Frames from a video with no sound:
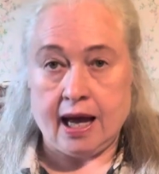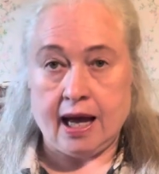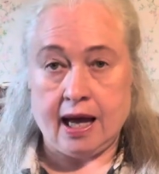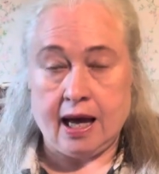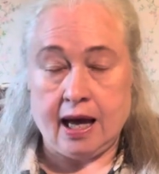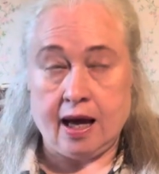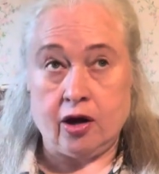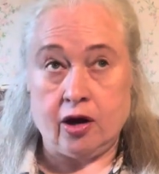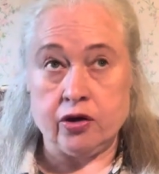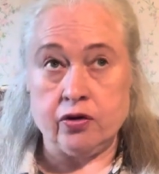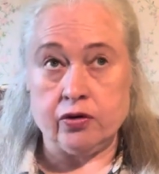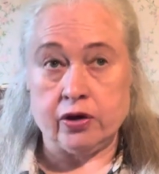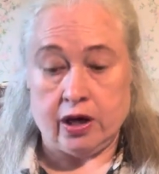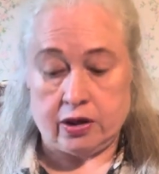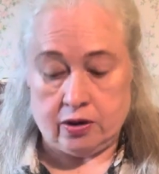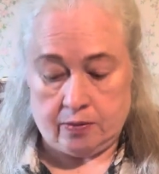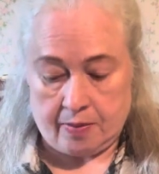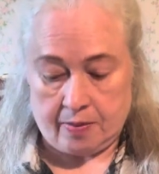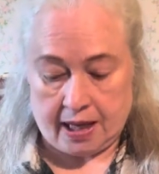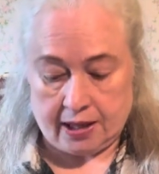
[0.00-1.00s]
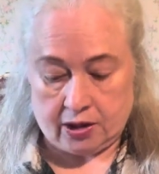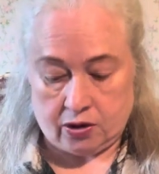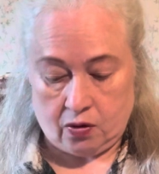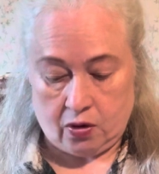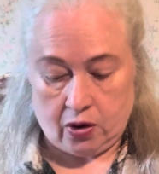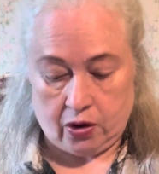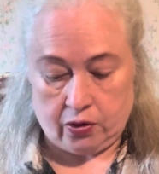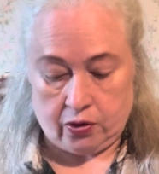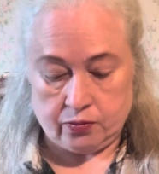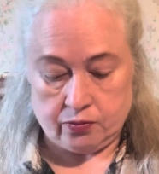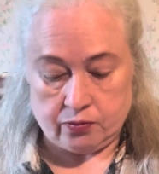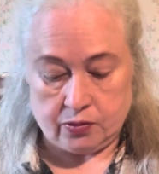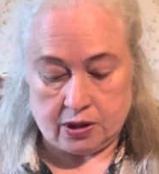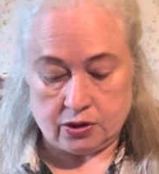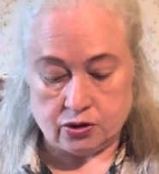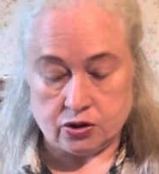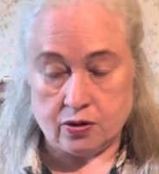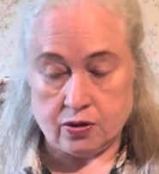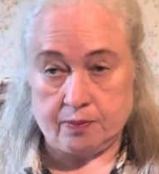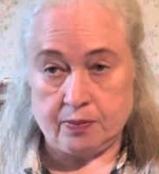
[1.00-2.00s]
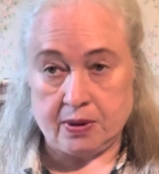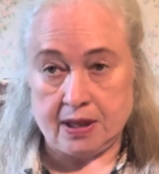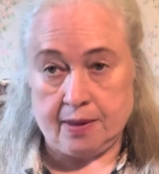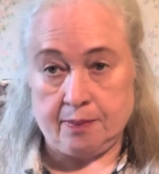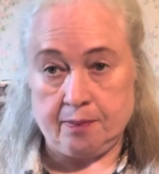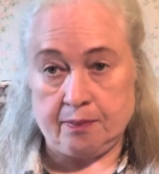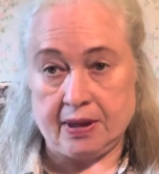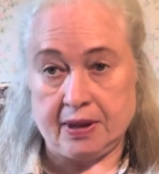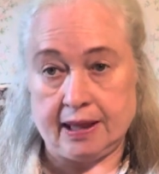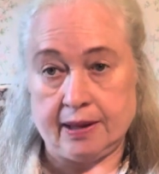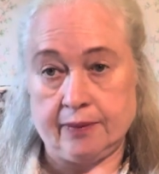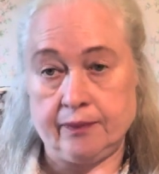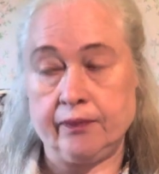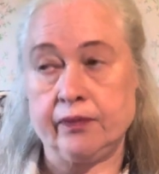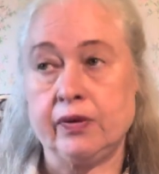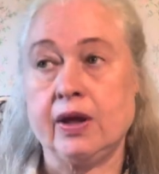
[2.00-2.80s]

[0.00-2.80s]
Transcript: are you going to make your home into a B&B?